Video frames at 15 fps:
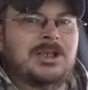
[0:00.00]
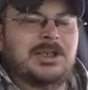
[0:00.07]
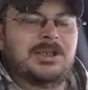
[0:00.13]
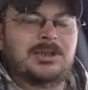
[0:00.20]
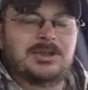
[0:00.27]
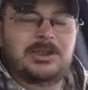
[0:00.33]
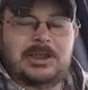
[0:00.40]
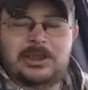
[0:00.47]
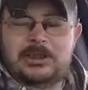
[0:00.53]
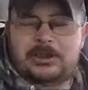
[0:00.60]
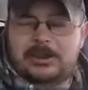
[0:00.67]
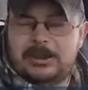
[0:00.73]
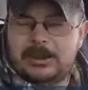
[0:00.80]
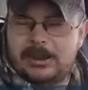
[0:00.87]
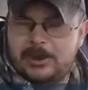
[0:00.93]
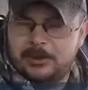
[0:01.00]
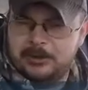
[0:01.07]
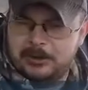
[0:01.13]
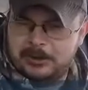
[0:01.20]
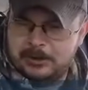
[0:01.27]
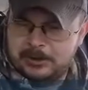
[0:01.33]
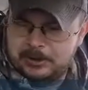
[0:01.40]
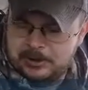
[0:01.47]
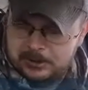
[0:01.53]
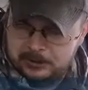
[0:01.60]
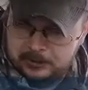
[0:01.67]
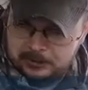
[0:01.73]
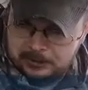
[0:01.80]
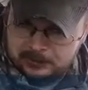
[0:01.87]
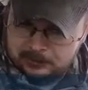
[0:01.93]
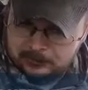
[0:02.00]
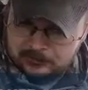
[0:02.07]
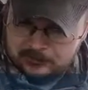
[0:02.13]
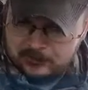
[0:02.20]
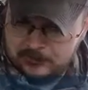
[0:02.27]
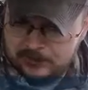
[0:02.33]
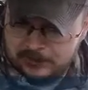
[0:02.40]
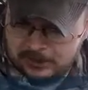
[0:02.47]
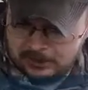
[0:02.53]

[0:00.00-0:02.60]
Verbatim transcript: Hi, howdy, howdy. How's it going,